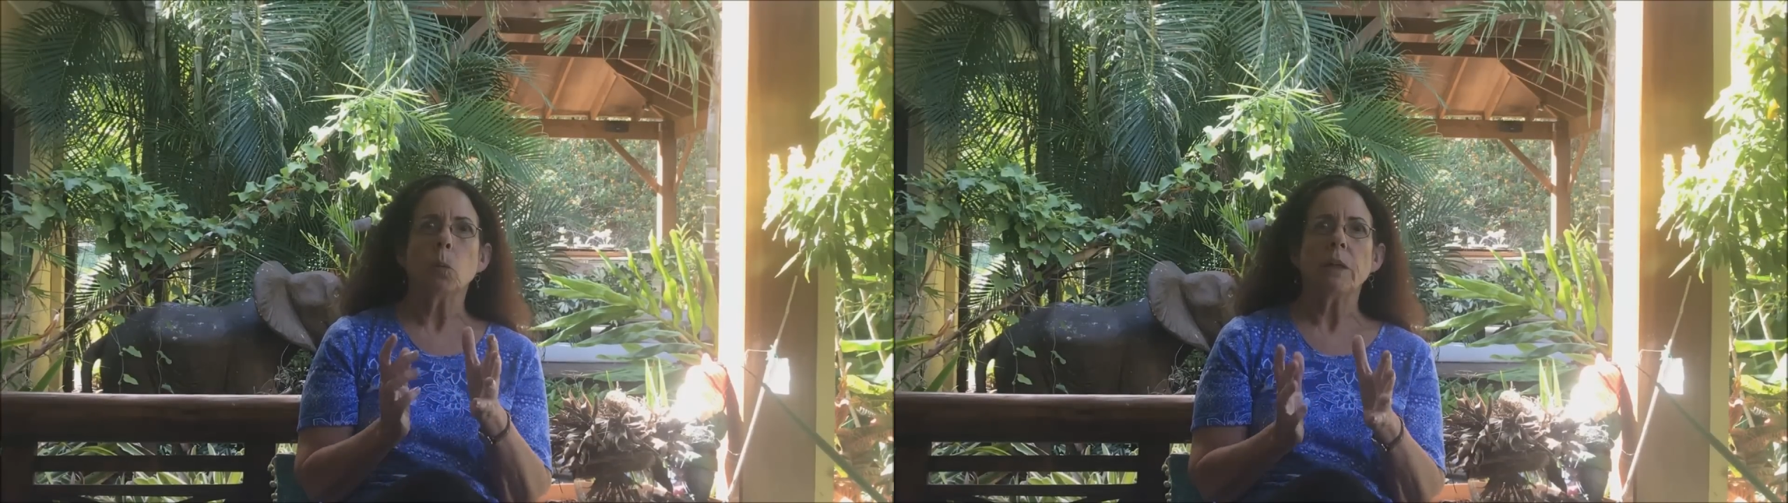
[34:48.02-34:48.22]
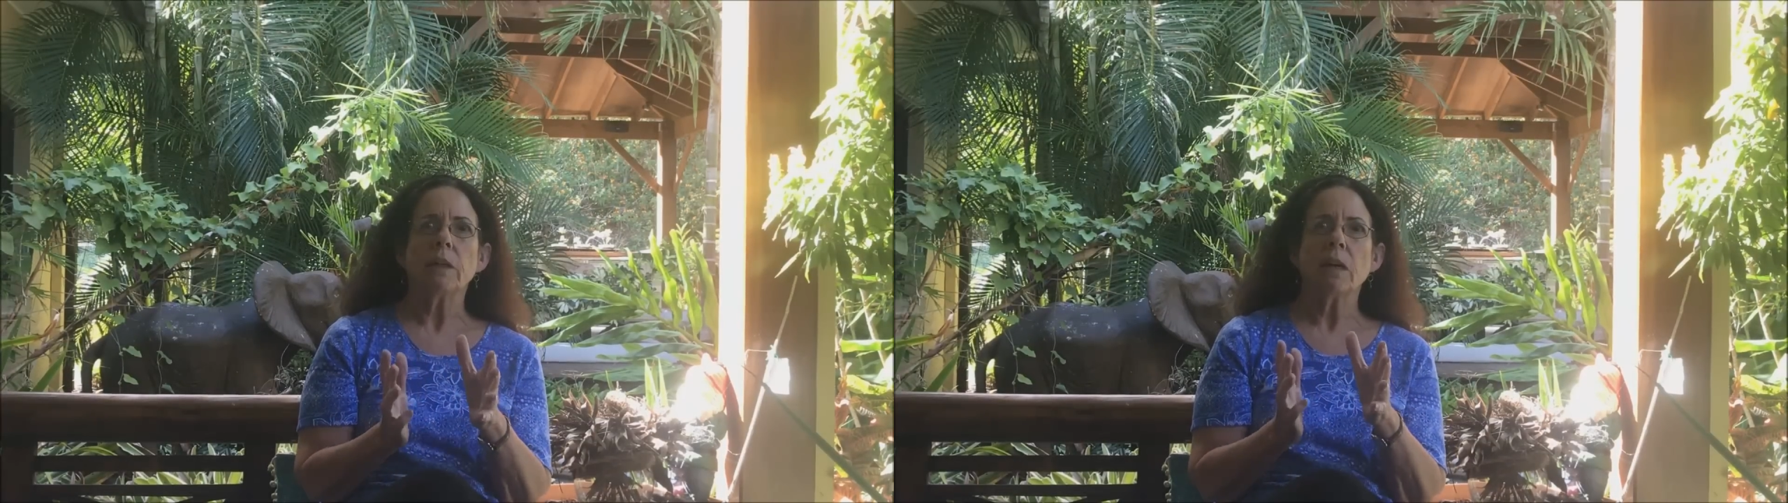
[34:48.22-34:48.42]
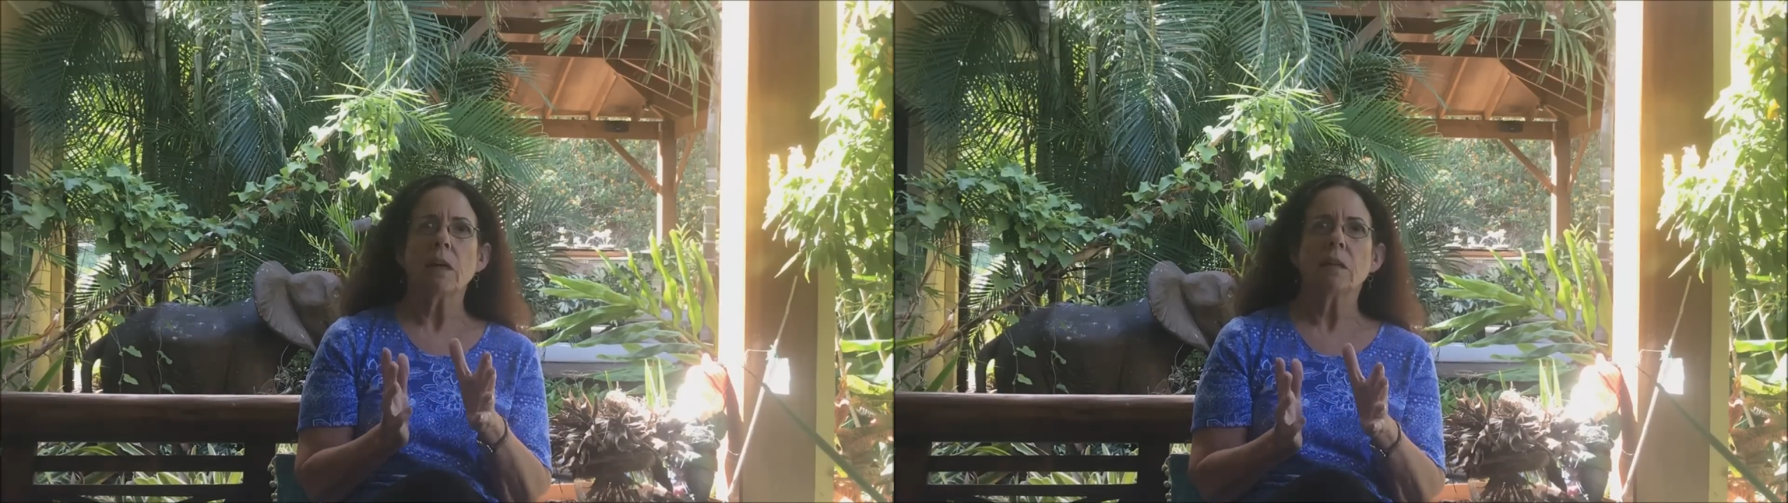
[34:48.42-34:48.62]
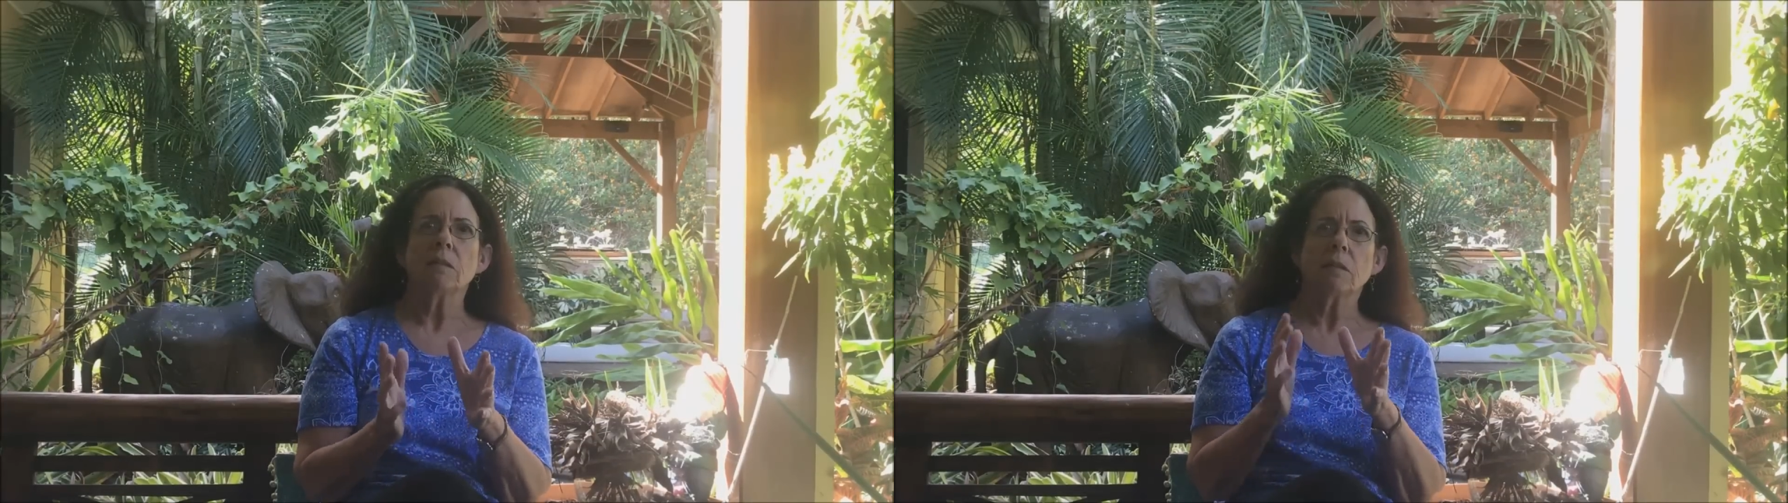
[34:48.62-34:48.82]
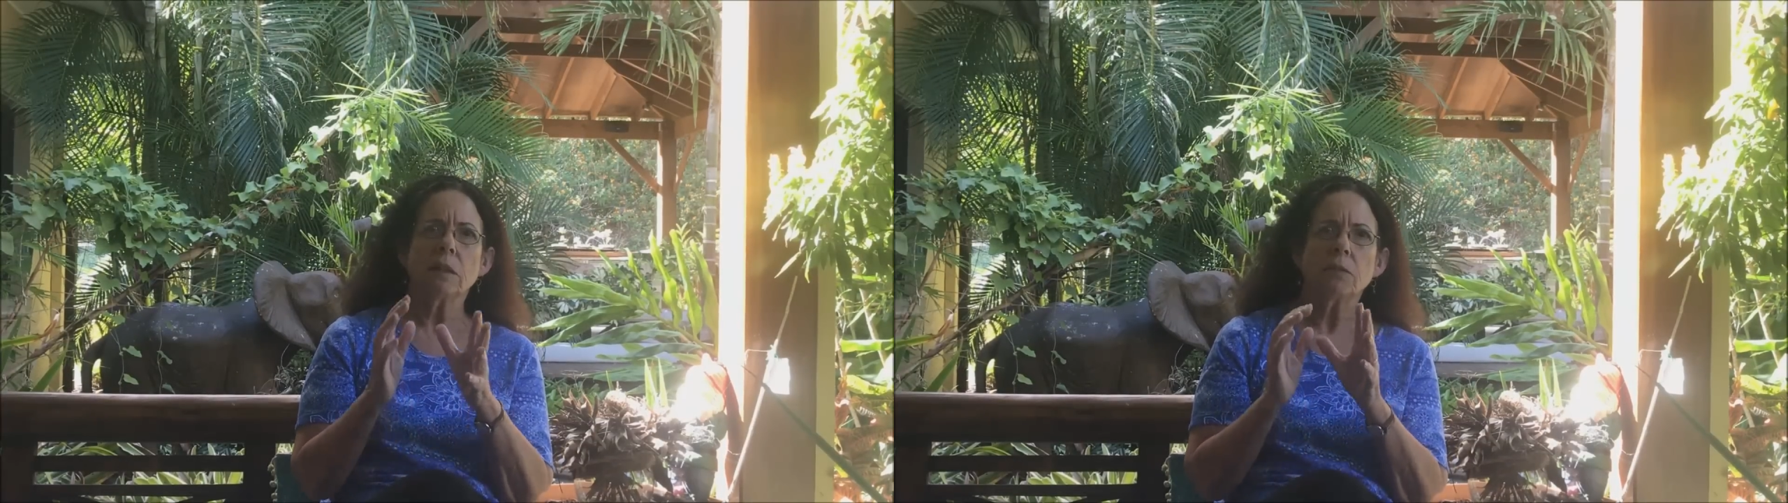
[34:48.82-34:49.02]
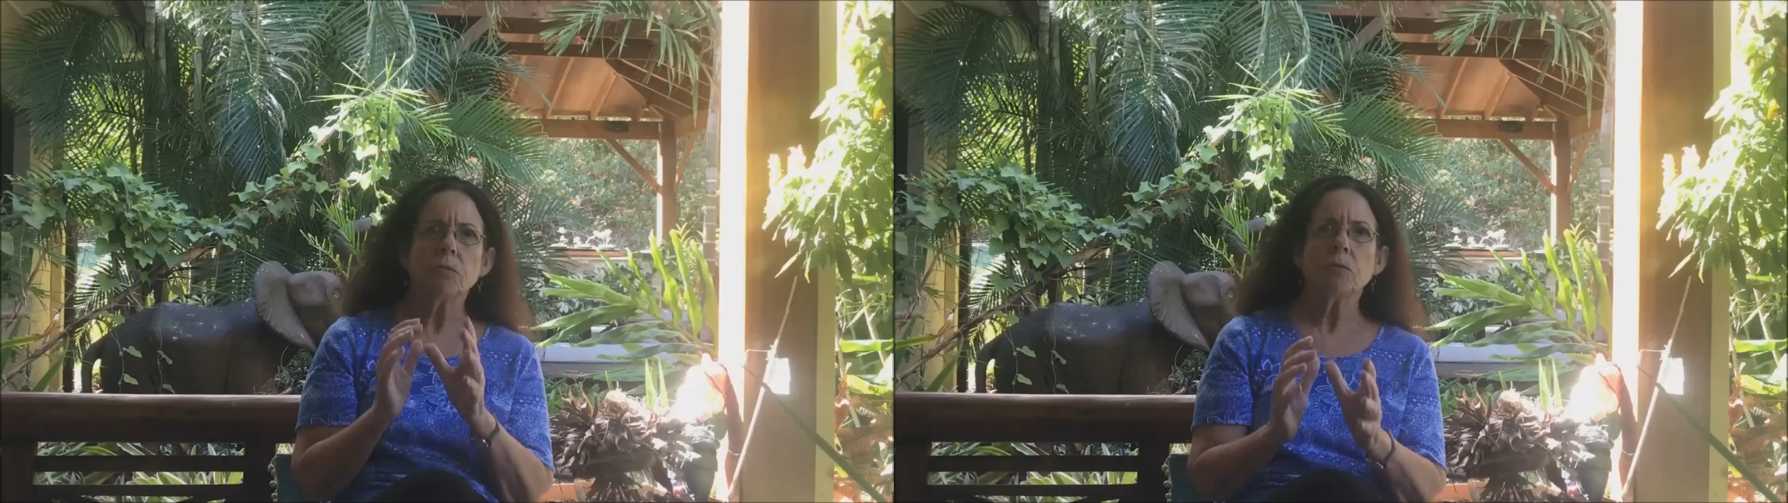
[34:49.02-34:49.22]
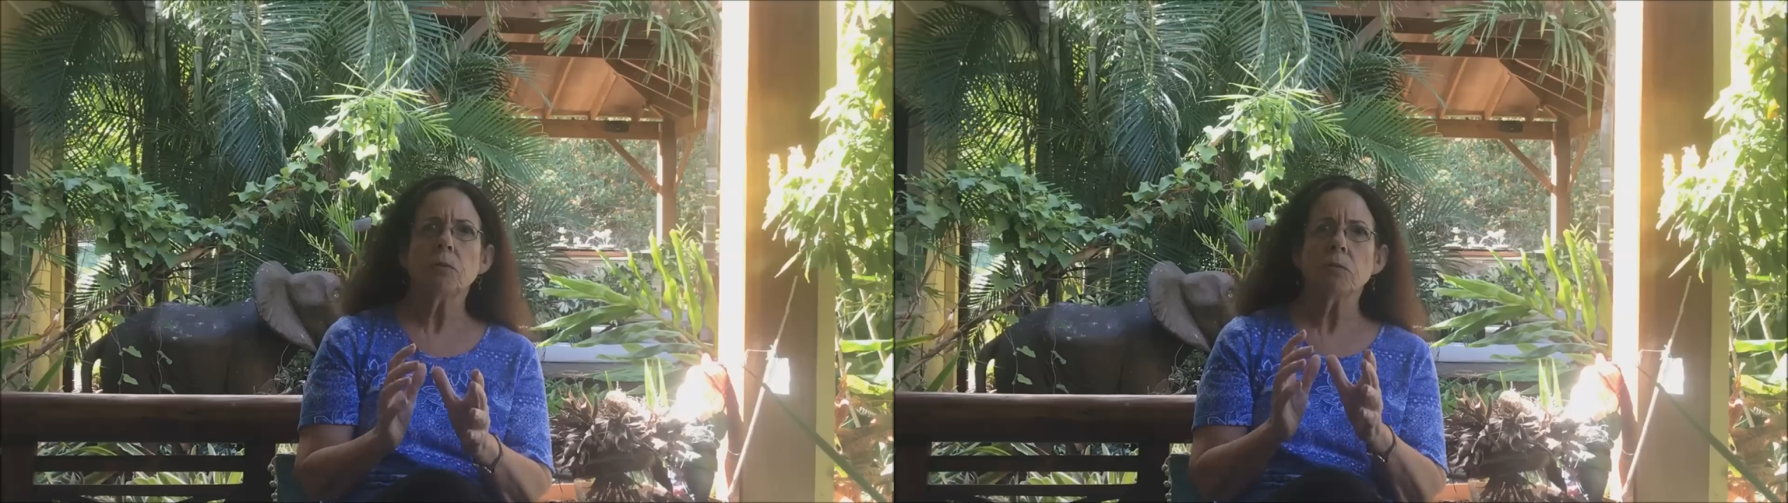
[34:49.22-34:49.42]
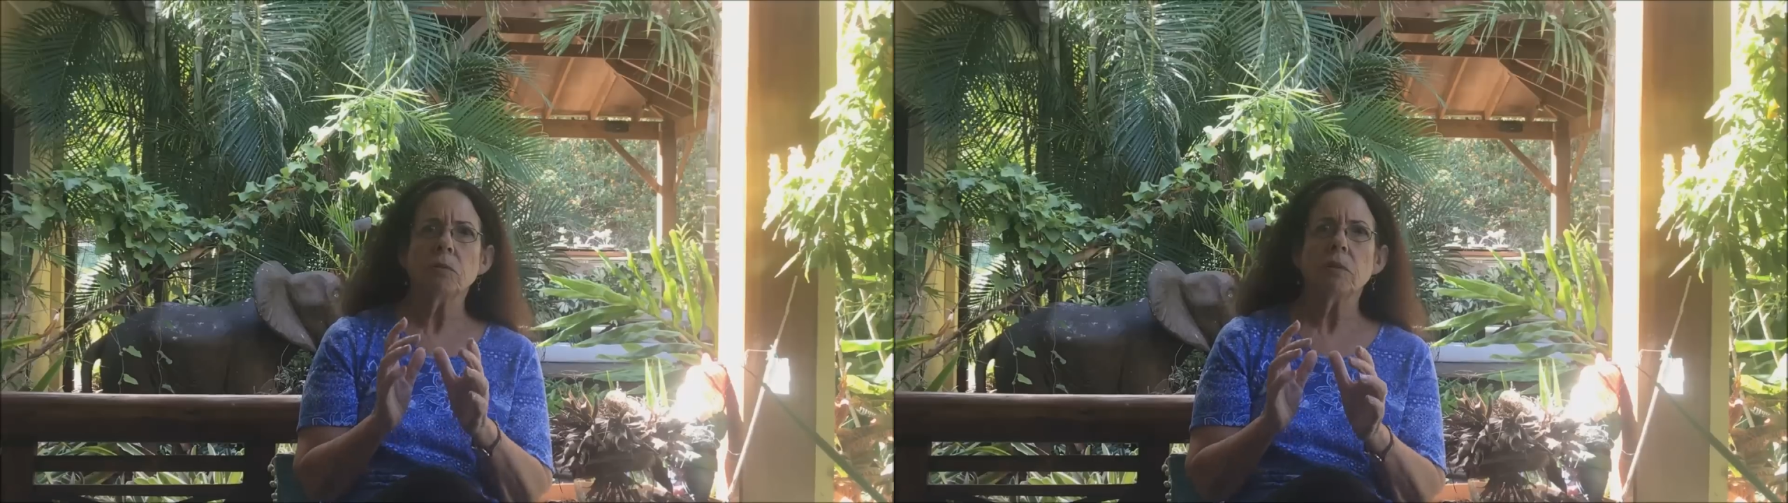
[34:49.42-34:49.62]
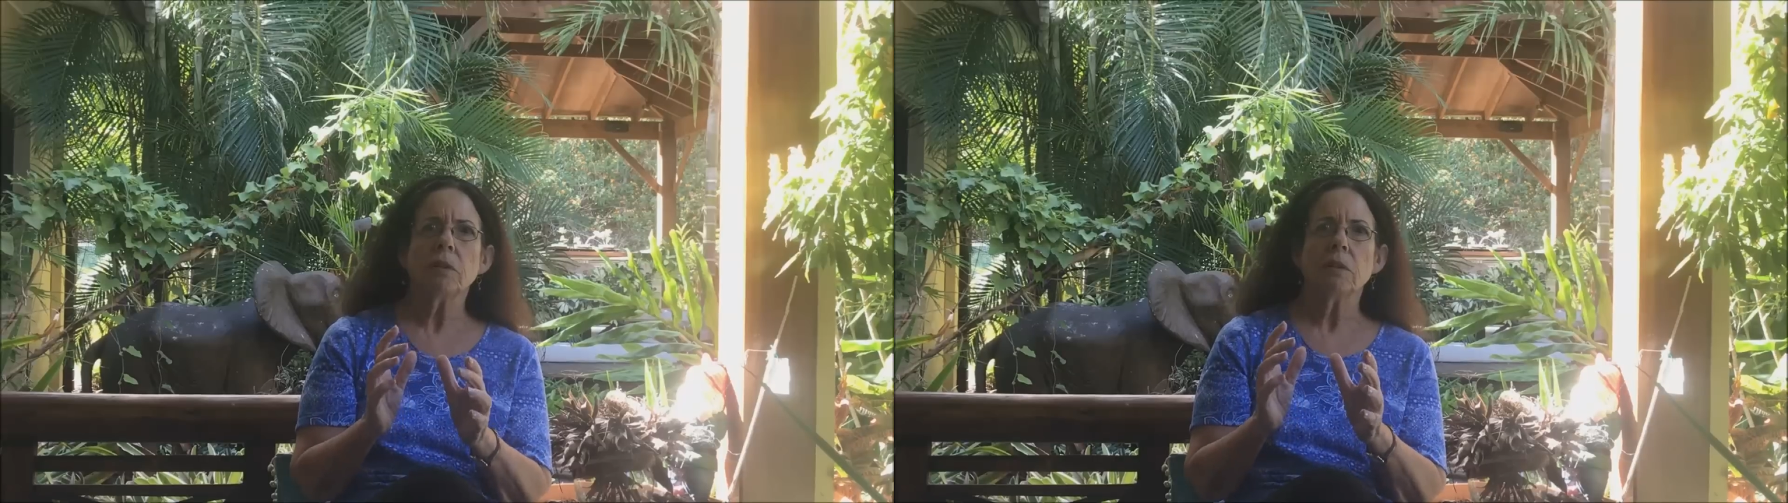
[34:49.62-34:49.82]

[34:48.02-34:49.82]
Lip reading: we can't get through.